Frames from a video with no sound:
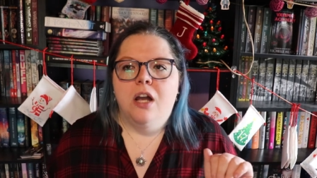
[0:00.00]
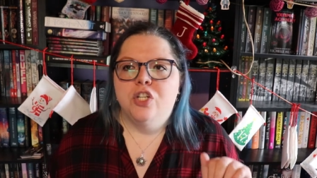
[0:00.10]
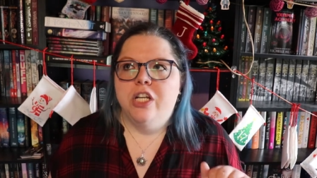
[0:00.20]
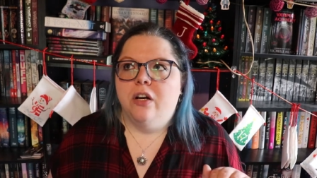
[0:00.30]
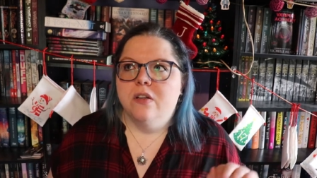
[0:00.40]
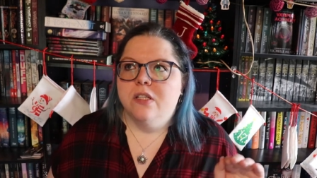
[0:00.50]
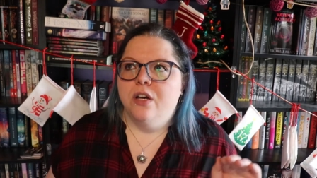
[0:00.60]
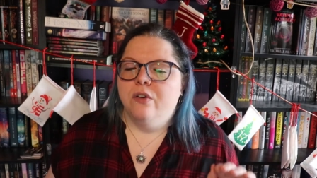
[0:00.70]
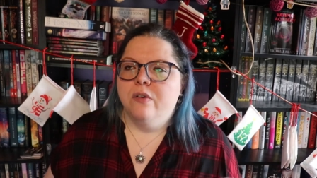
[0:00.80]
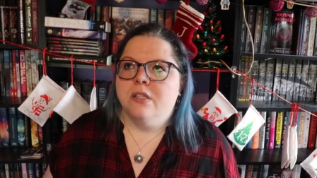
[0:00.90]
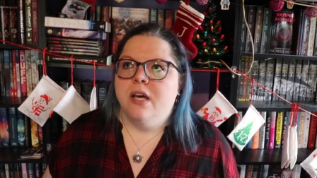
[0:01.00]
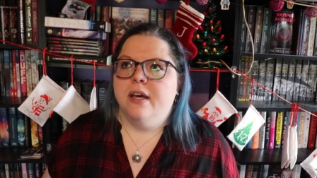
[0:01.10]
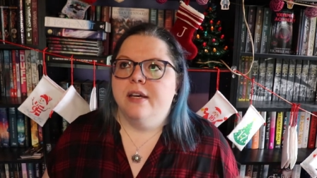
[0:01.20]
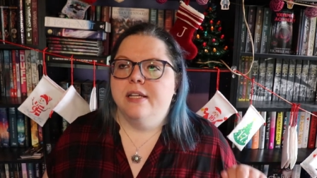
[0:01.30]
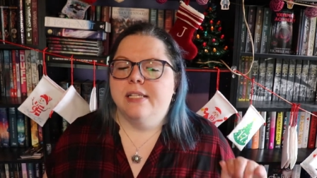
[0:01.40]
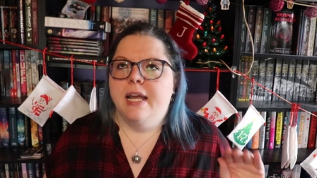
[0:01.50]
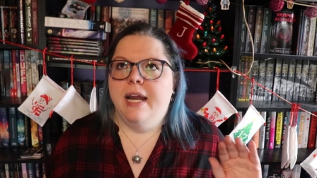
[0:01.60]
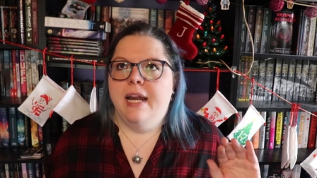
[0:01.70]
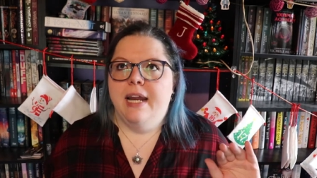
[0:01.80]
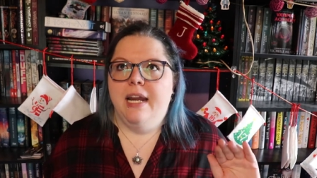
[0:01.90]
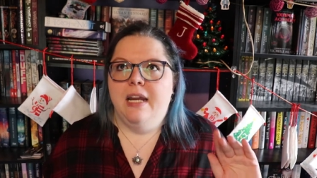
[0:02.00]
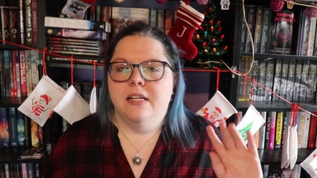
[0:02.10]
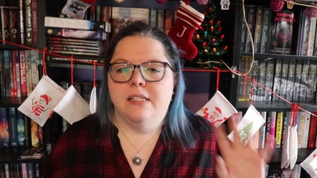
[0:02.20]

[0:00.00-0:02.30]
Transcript: She also does a